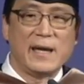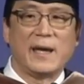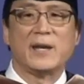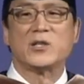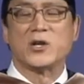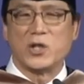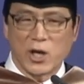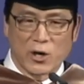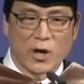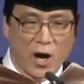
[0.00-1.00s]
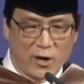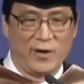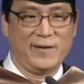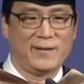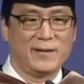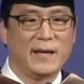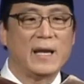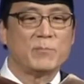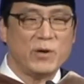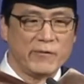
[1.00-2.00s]
It is indeed an honor
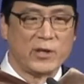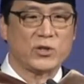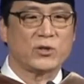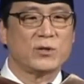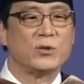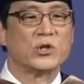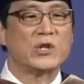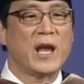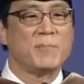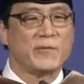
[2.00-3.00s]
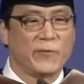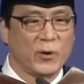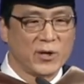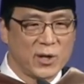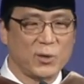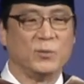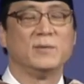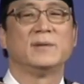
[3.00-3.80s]
and privilege to stand before you,